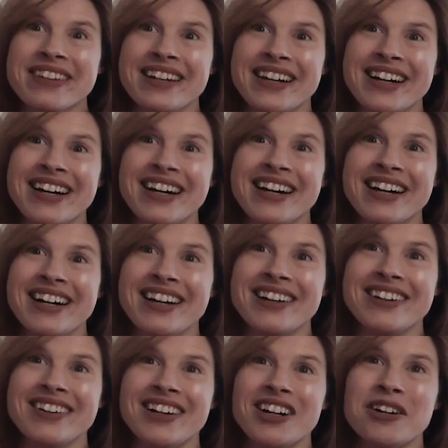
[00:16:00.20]

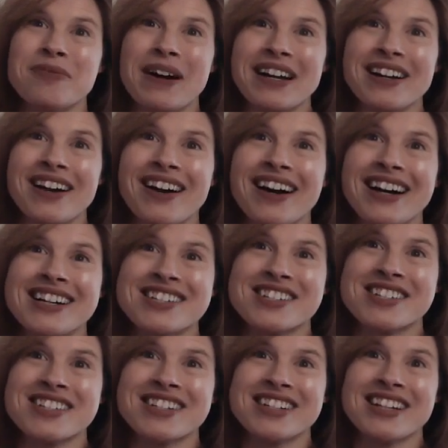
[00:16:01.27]
Oh, oh my
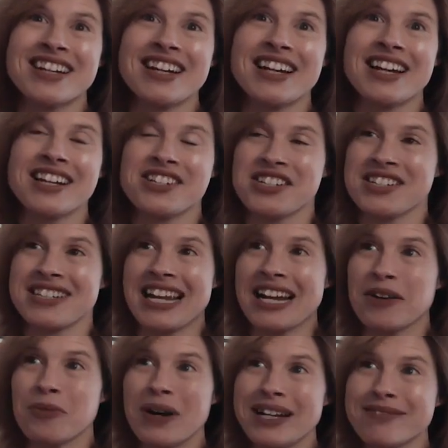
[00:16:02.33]
gosh. And she's
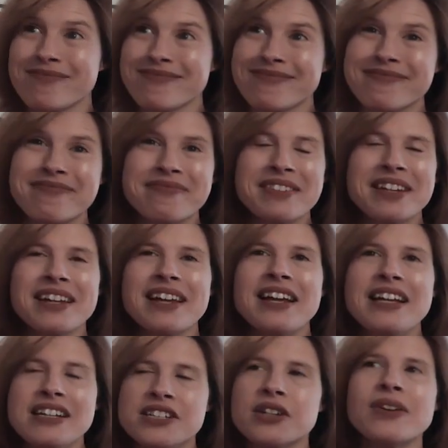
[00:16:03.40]
like, "What?"
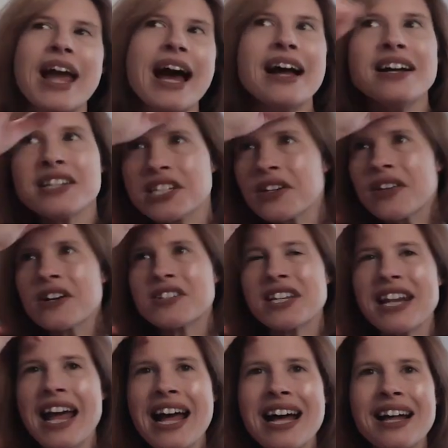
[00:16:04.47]
So yeah, so there's
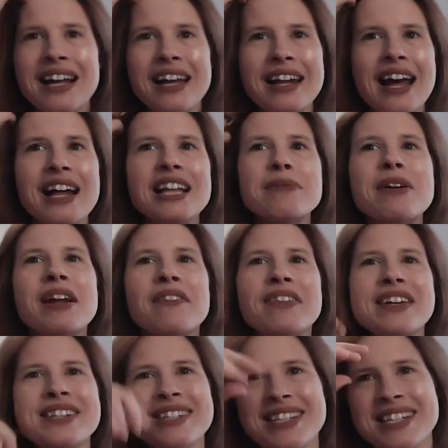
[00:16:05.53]
an an element of
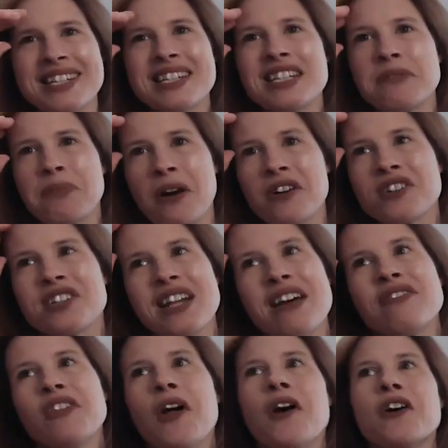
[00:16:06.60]
this. This is the person
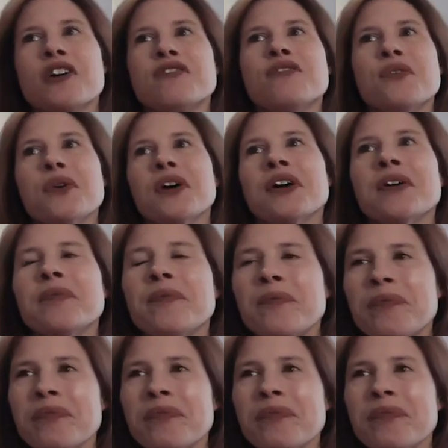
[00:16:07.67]
I've longed for.